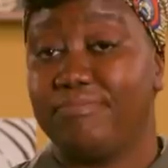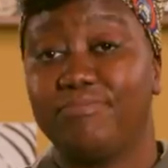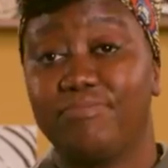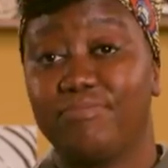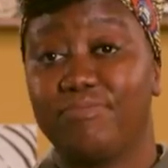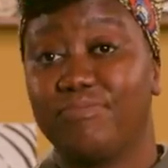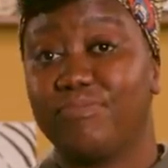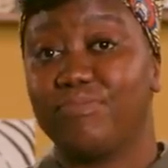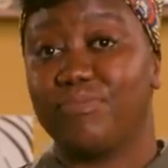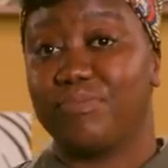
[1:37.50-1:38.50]

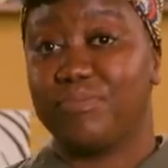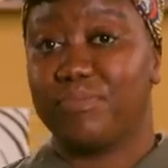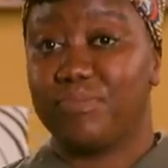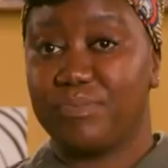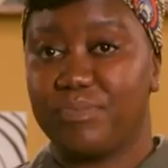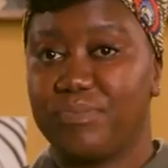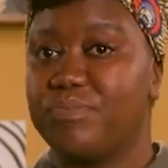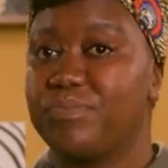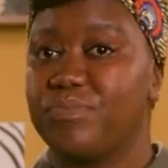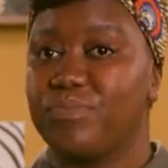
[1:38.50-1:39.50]

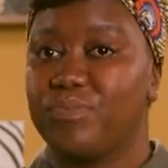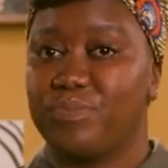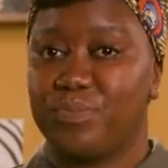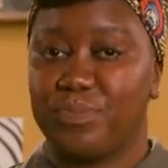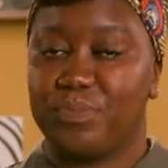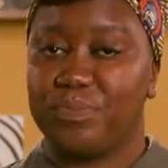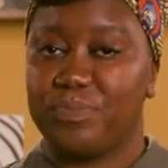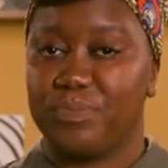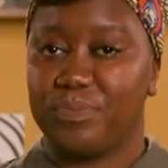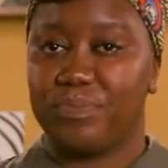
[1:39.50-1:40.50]

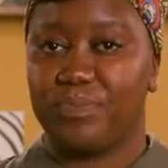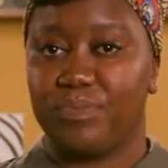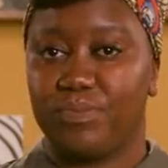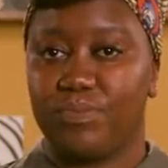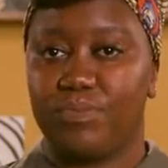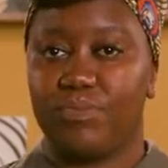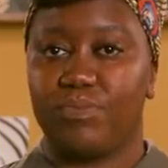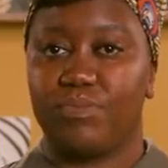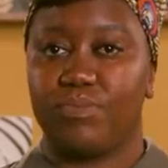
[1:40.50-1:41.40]
(silent)